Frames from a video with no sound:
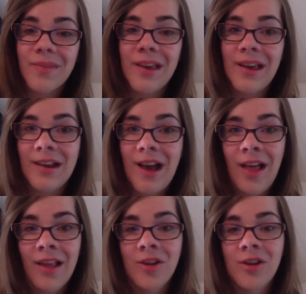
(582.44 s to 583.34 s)
in
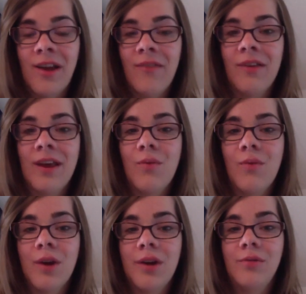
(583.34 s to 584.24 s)
college, definitely,
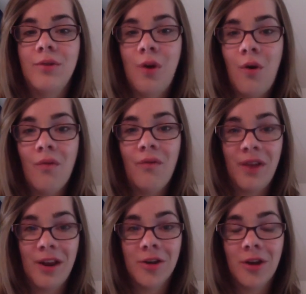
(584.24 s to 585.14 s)
where you don't
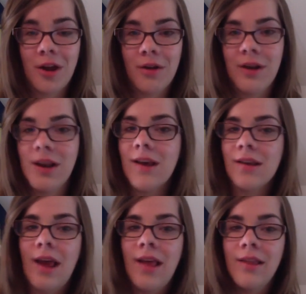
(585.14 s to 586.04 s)
finish all your readings.
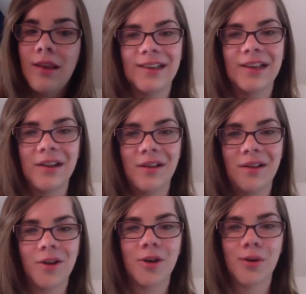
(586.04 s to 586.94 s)
And this a little
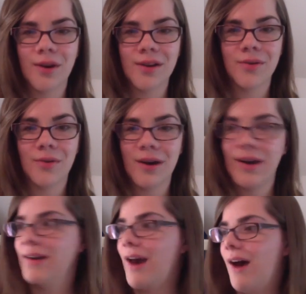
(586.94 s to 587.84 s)
short story
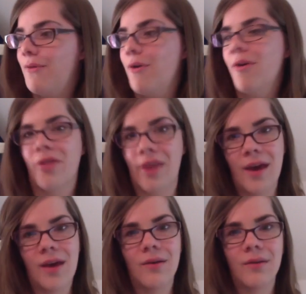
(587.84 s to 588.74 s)
novel
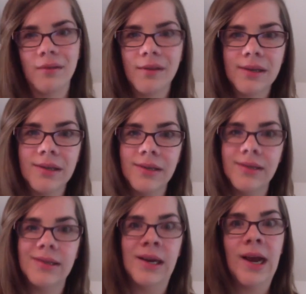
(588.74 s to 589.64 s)
thing.
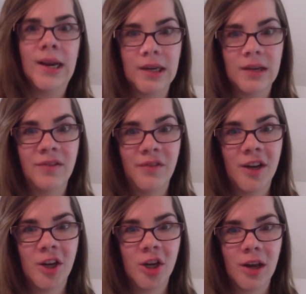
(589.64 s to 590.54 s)
I didn't
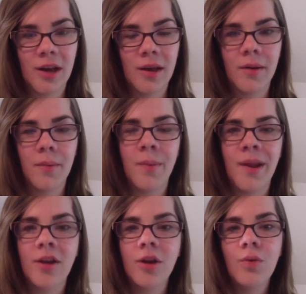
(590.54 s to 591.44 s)
finish it, but
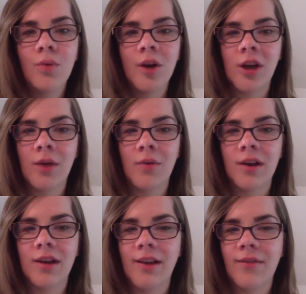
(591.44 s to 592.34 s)
I do wish I would,
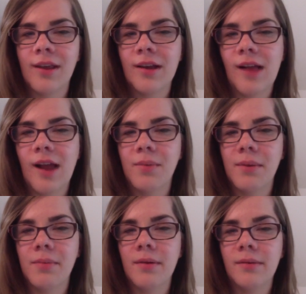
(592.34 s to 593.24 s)
because I feel like a lot of
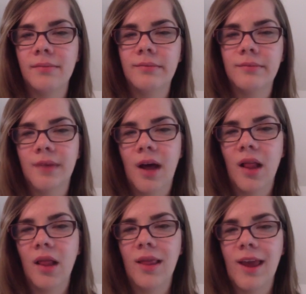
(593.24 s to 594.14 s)
people
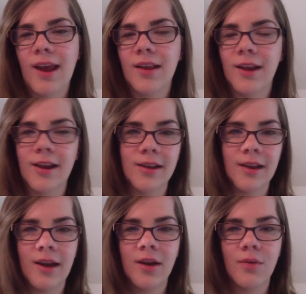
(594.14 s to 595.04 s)
like this,
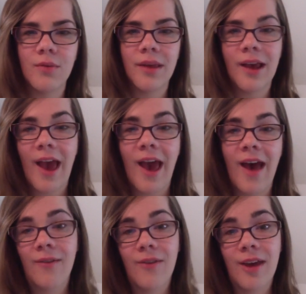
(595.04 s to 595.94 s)
and I don't really
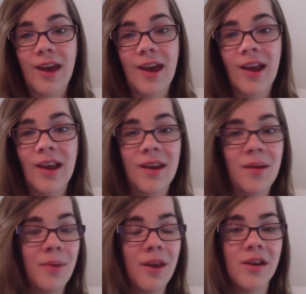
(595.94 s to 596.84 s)
have an
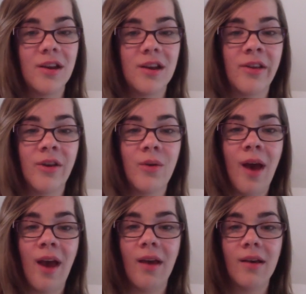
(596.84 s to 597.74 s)
opinion either
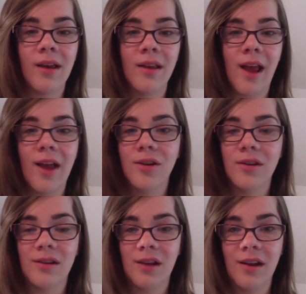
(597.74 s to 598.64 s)
way, because I just
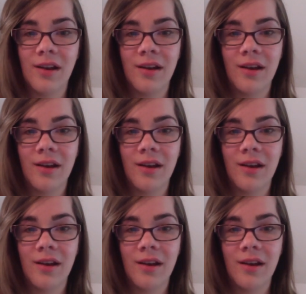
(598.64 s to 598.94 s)
didn't